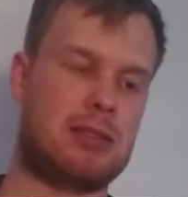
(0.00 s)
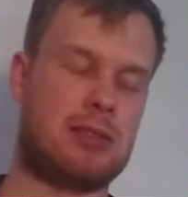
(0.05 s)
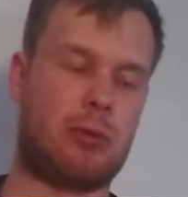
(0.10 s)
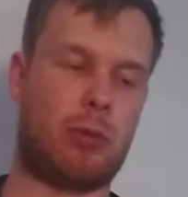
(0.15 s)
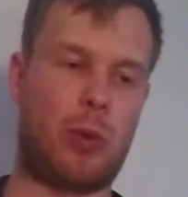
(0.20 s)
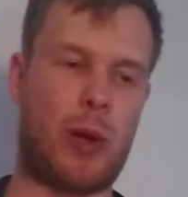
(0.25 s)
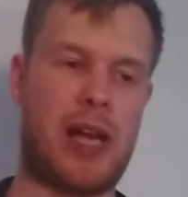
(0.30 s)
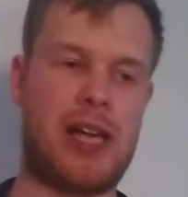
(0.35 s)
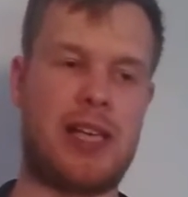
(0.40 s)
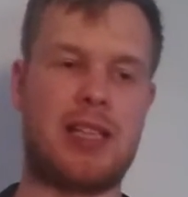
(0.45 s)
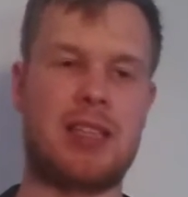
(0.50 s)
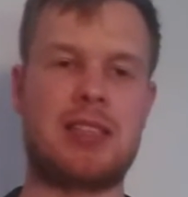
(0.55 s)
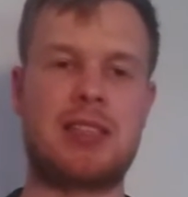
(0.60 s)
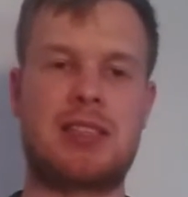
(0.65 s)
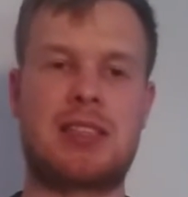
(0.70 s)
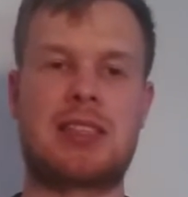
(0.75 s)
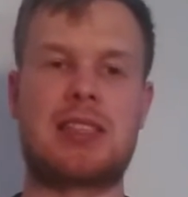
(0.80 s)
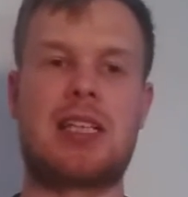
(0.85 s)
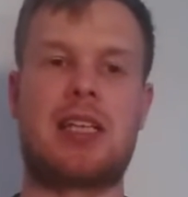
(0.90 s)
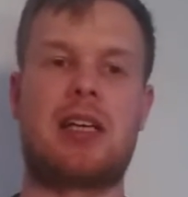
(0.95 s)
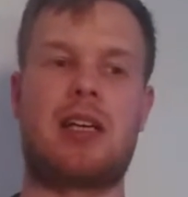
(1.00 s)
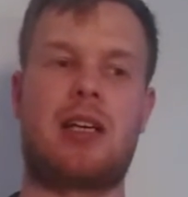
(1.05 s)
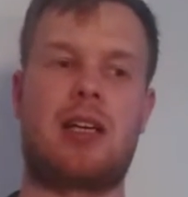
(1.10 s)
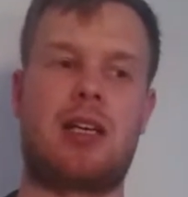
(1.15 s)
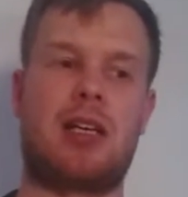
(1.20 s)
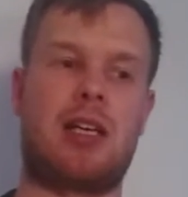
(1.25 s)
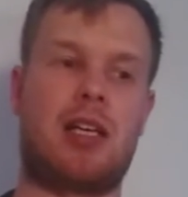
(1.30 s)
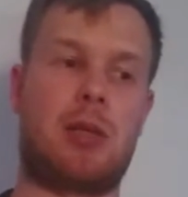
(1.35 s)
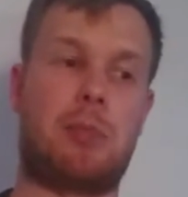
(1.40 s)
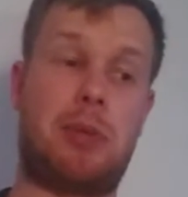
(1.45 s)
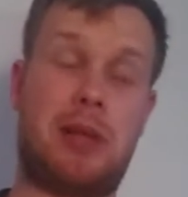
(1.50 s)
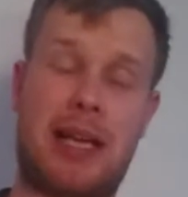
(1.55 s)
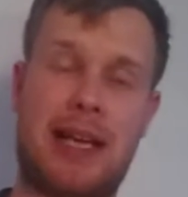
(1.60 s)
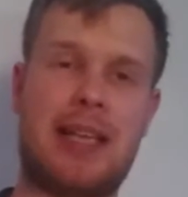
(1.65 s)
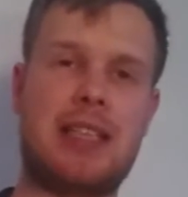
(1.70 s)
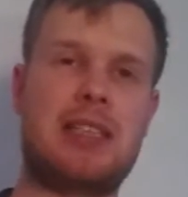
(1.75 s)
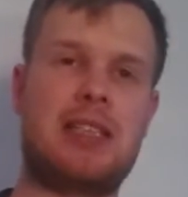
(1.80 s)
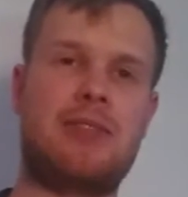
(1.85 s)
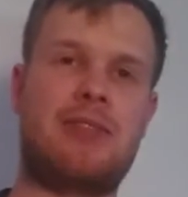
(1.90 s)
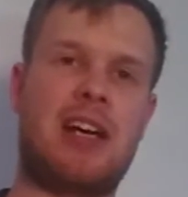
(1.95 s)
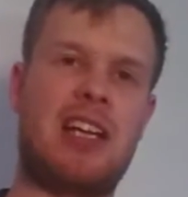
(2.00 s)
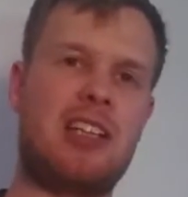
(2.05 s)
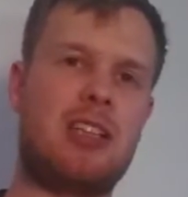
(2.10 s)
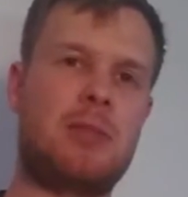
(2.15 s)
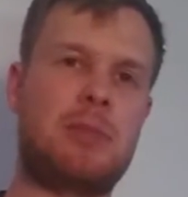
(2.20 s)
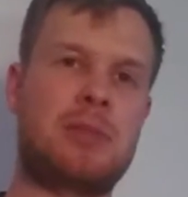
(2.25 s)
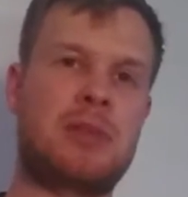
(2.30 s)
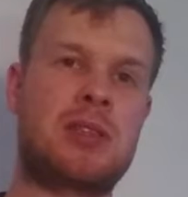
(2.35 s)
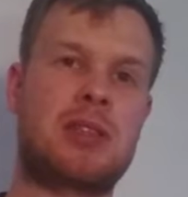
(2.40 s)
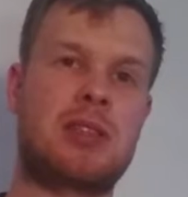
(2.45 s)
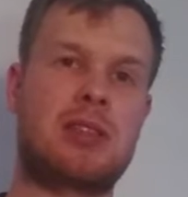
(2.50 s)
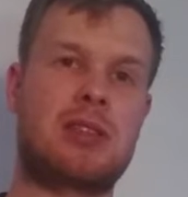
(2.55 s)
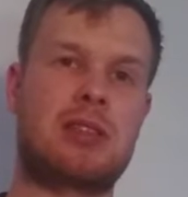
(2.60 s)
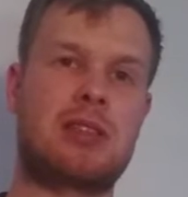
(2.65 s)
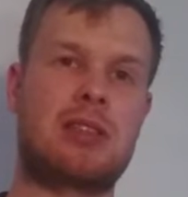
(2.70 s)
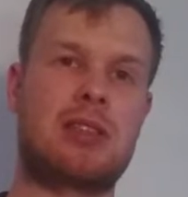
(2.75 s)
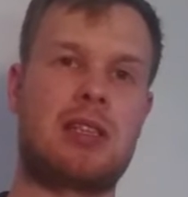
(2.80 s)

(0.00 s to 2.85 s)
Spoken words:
way is a player develops,